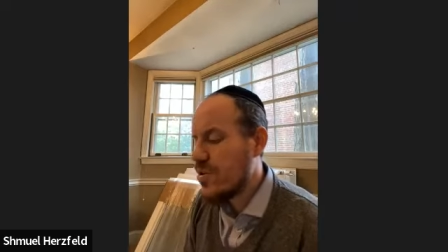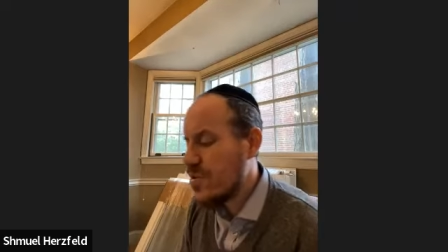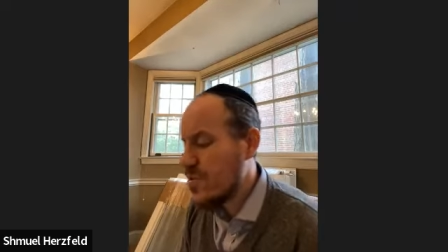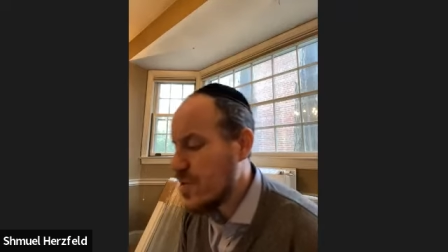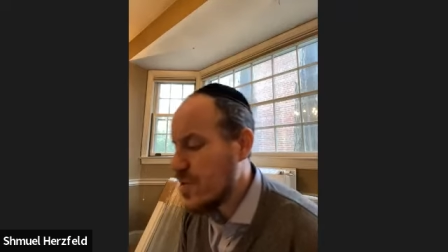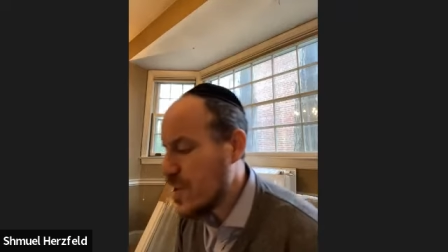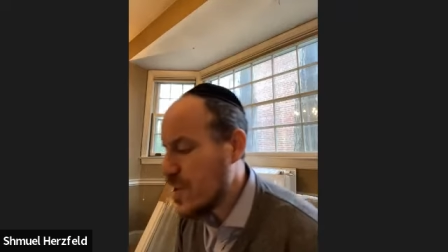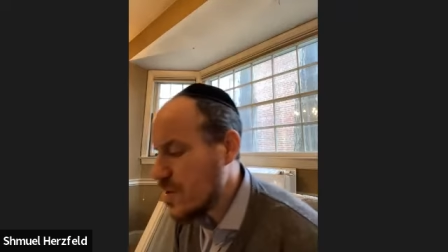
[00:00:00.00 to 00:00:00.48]

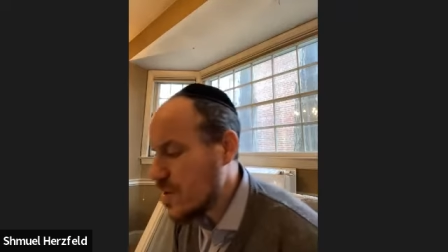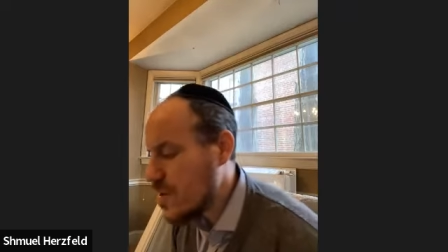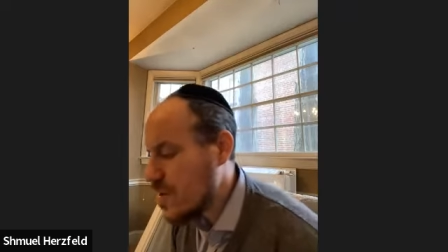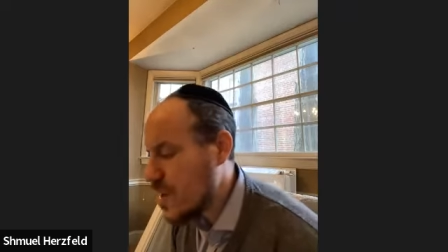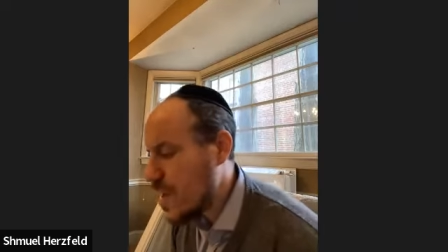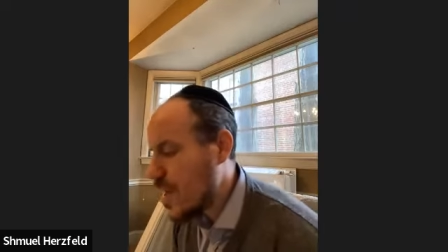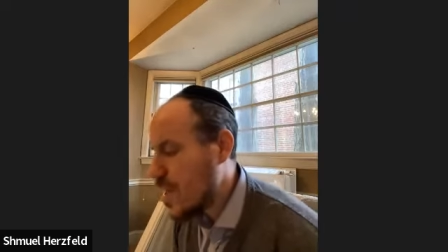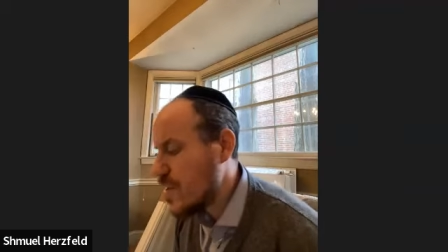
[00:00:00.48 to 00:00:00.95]
the
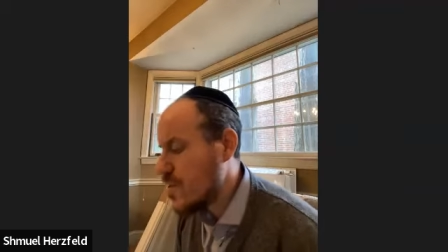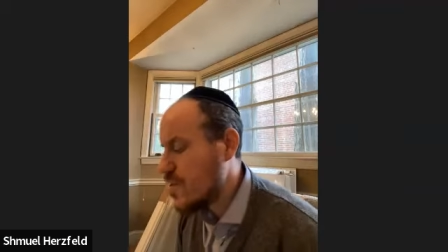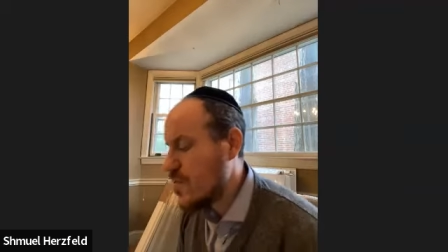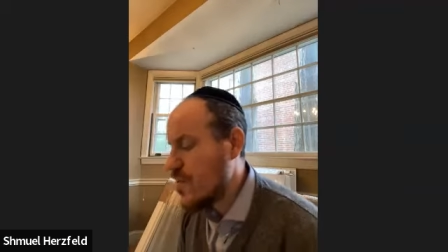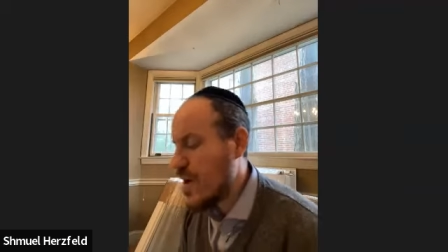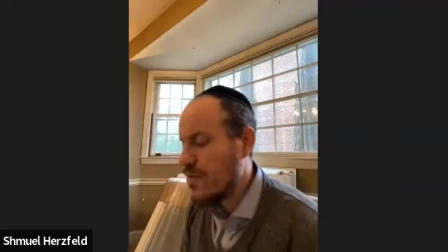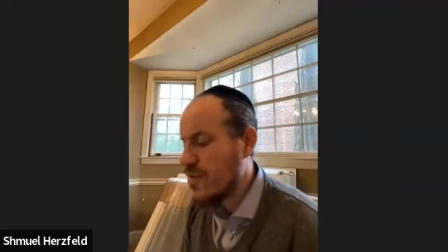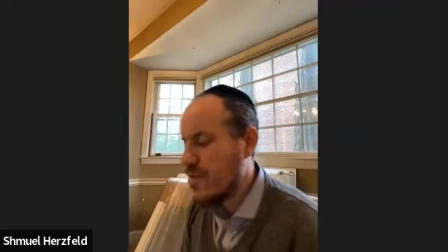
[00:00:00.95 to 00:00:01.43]
that
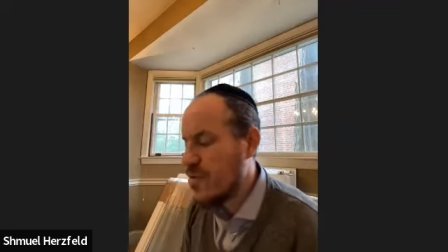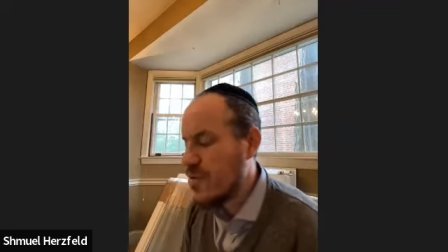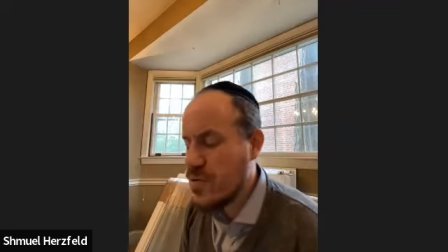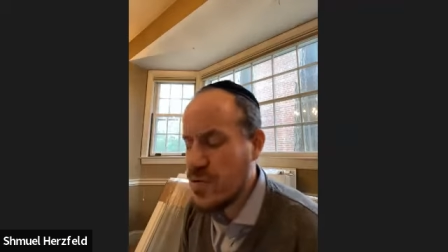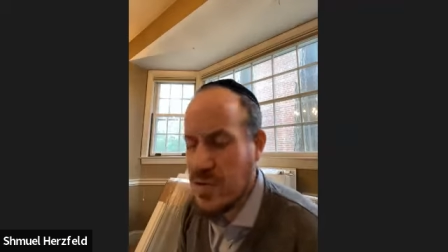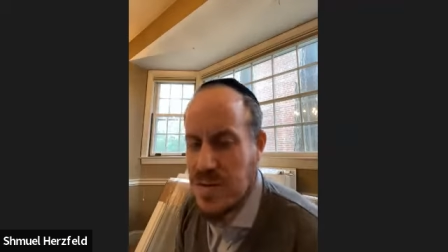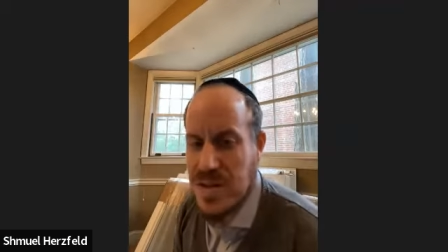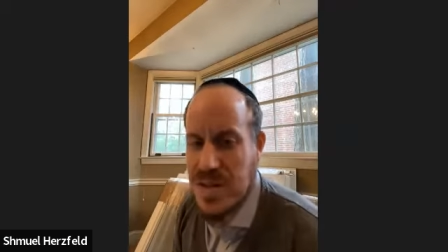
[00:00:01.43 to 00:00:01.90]
you have to do
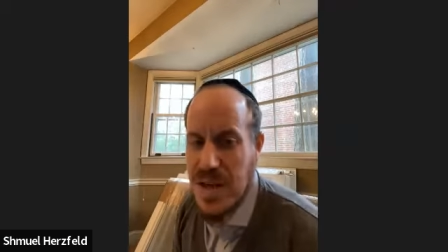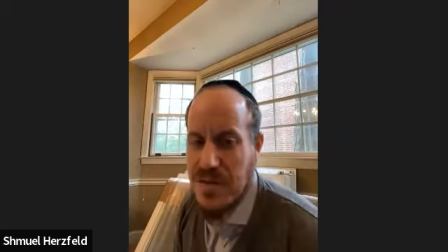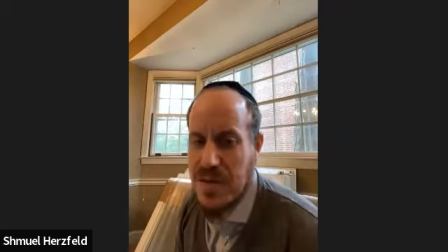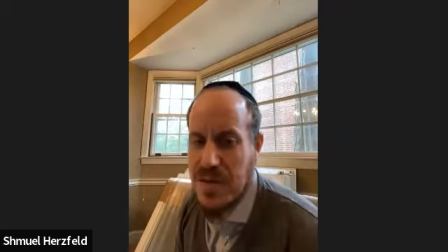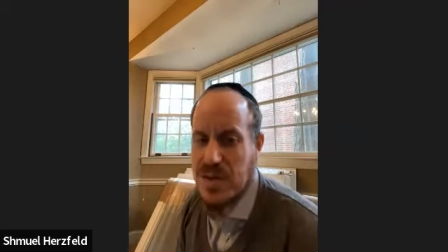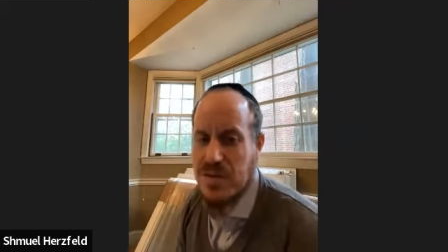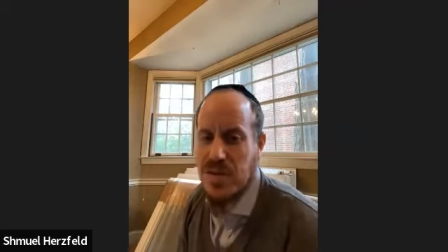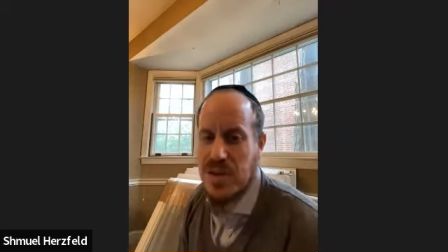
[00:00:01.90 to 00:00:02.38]

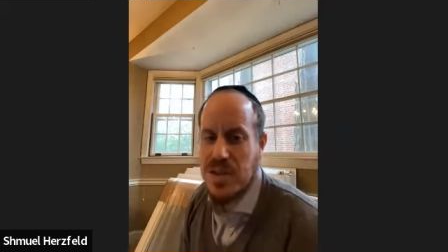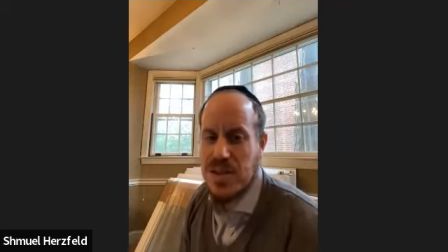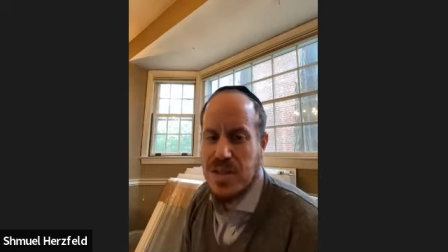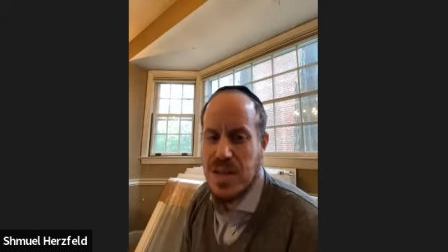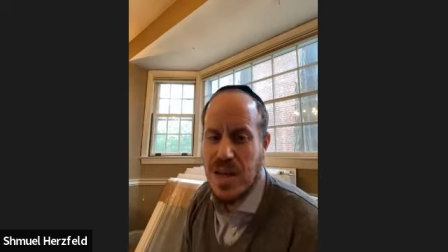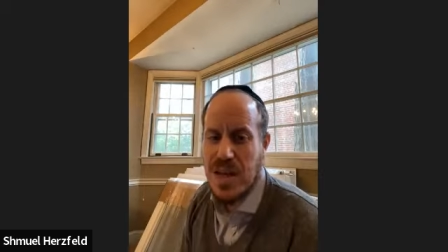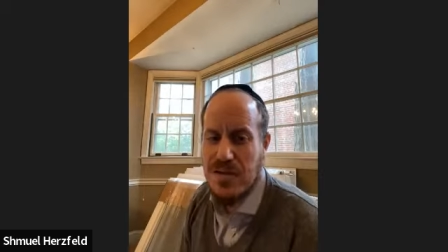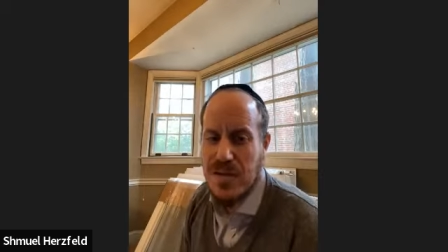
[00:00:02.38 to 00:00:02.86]
tosefesh fees
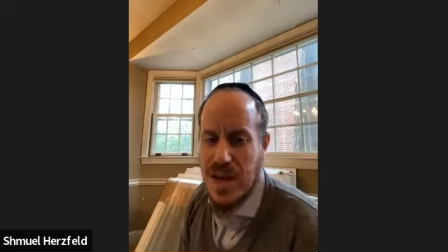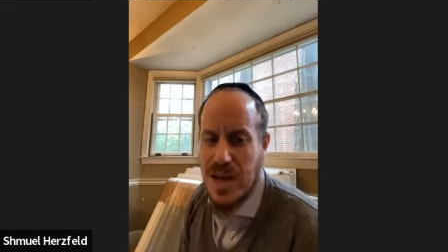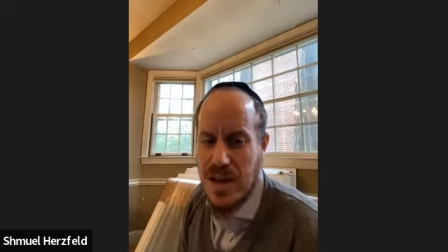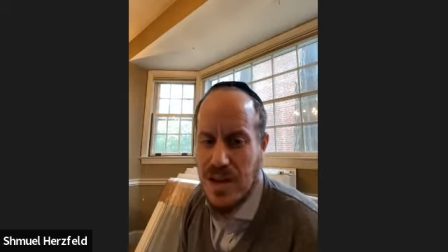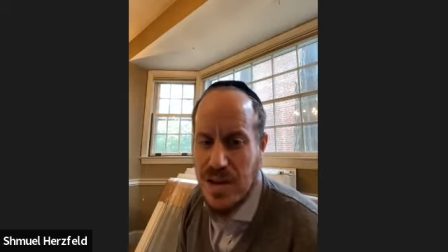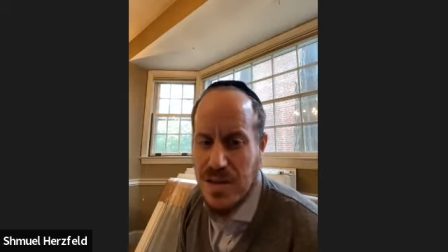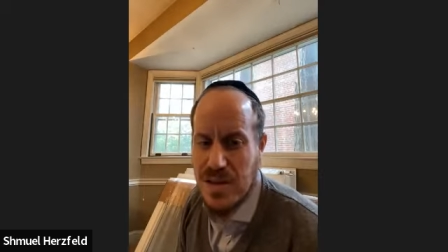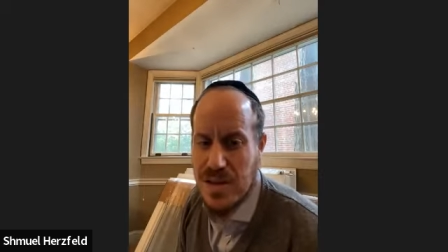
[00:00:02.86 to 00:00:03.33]
that you have to
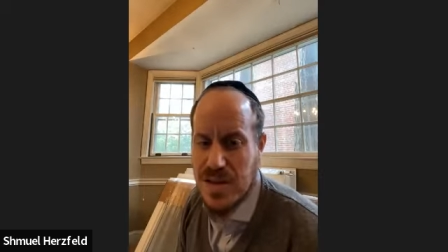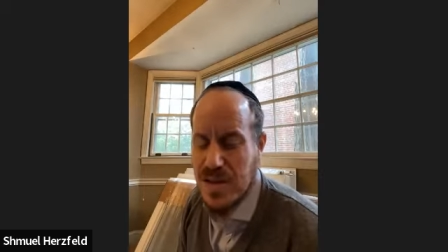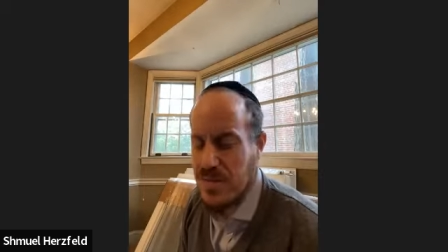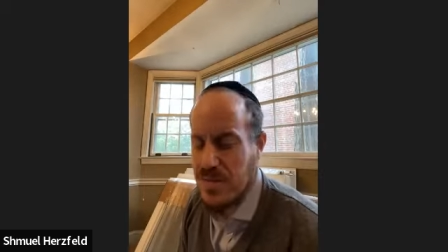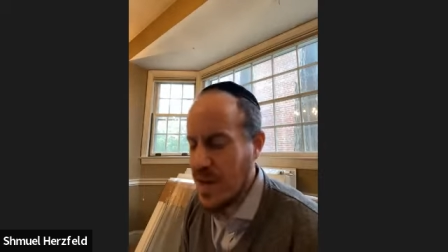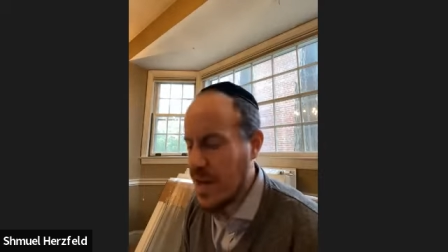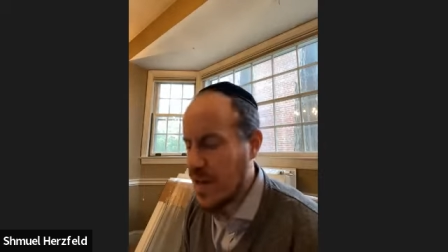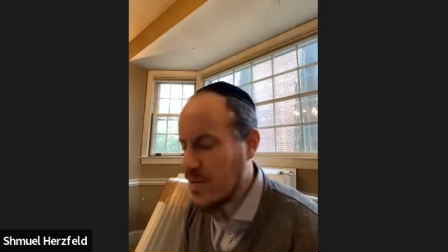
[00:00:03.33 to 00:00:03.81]
add on to the
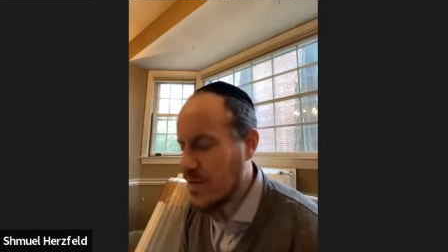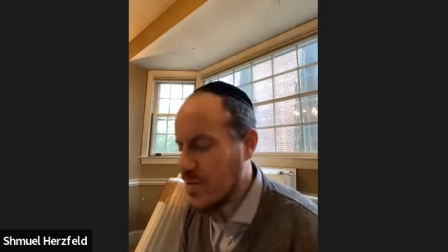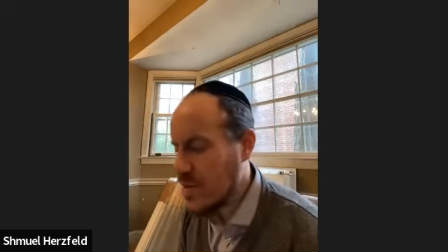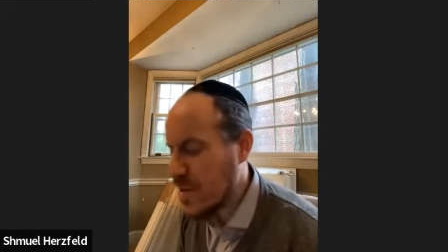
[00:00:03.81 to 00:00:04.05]
sabbatical